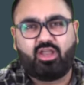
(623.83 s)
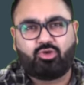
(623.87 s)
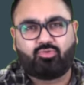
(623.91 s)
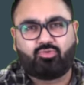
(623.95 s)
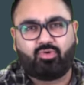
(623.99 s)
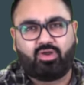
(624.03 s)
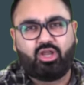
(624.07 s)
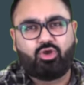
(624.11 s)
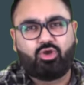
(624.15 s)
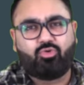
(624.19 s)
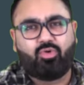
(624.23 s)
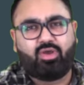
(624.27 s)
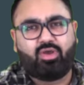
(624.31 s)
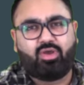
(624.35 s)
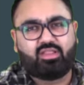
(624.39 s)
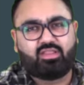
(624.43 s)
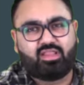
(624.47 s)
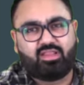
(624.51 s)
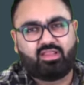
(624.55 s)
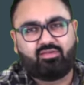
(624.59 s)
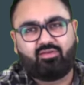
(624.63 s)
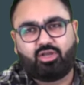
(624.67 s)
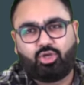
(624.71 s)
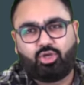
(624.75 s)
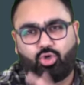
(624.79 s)
in
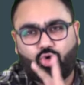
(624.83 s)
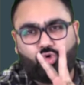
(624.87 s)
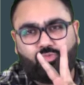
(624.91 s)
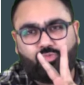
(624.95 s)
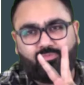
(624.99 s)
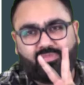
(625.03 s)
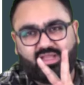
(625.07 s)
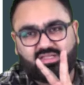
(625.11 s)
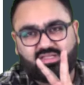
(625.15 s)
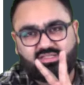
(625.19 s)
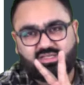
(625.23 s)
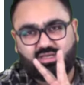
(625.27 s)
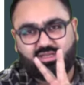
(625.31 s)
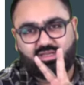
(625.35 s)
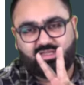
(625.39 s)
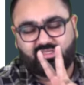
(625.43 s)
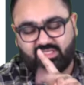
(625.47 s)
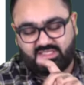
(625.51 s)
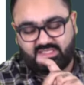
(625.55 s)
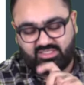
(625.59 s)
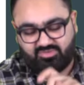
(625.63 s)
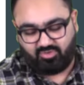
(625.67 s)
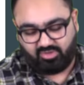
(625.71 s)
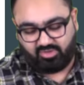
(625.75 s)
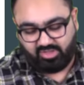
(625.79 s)
2023, there were two major
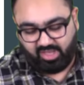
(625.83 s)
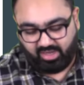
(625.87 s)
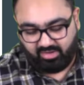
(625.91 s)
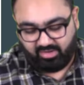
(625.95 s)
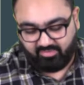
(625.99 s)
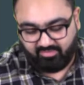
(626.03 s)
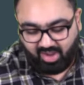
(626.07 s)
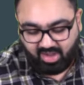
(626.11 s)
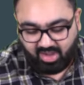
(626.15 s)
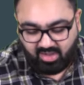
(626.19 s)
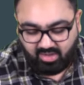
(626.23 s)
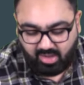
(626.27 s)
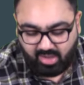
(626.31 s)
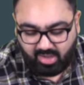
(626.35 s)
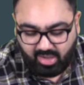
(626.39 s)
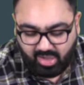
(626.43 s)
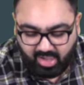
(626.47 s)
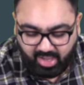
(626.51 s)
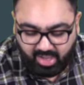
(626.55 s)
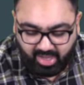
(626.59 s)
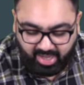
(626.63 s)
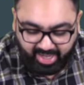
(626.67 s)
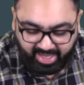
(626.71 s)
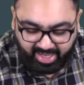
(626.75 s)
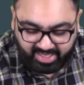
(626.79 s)
reasons for that. One,
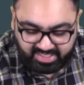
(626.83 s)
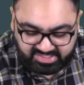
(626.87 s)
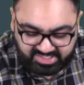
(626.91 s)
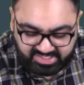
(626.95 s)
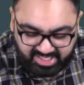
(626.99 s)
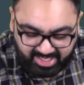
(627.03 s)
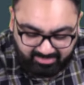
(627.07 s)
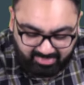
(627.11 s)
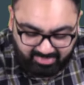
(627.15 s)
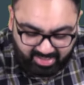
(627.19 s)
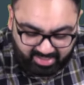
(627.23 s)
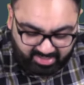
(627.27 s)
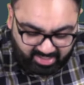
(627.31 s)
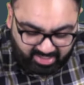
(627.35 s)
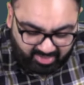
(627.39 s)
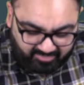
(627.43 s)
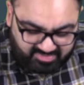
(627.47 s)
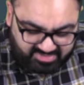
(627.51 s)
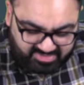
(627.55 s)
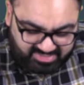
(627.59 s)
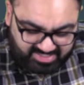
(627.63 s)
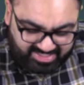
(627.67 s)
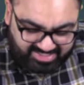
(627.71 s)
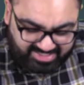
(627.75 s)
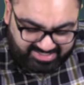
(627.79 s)
extremely tough
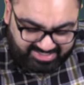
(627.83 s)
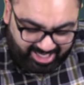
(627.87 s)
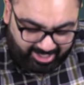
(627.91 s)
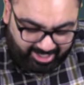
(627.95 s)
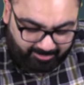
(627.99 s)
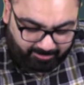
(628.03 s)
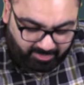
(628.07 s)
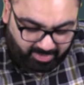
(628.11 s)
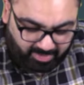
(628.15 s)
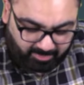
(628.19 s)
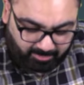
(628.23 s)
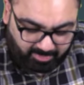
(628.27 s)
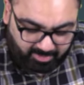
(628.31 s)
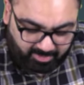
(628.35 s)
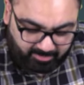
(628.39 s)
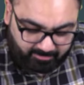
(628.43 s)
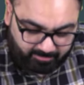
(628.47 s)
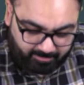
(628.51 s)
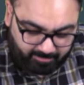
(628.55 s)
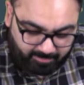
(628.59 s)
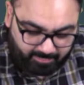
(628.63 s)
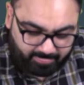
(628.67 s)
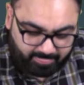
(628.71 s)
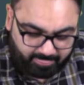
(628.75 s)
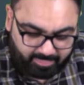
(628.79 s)
CSAT paper.
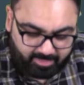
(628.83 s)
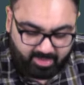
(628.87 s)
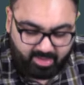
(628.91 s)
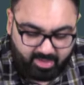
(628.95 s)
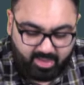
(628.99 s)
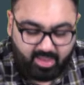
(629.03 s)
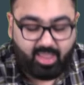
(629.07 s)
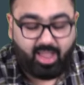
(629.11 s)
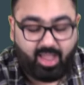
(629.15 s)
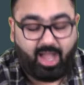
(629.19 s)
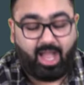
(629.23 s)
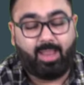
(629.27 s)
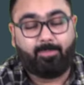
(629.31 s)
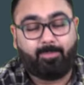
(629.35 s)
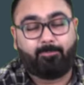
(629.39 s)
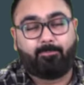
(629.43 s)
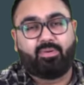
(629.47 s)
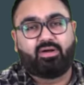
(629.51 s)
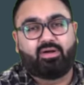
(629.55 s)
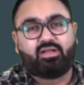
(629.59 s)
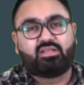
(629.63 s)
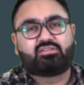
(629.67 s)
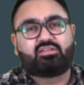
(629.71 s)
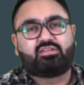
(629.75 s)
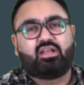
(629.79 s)
I
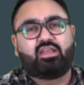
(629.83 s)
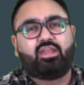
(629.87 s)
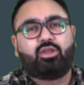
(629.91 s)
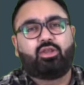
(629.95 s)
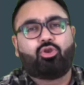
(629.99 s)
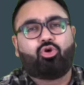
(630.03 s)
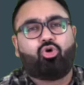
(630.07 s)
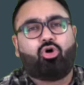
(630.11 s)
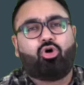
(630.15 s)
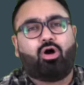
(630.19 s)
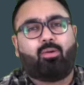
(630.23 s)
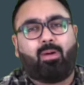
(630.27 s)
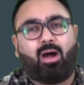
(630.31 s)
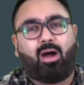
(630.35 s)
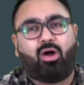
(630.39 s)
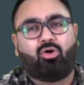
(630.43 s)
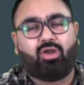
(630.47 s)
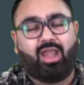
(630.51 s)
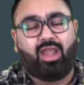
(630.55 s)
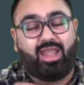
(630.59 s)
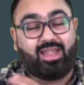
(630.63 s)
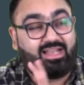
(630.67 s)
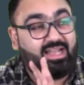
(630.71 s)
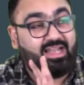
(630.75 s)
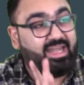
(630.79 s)
personally know
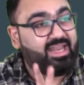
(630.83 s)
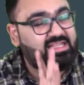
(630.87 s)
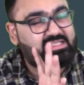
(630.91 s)
about at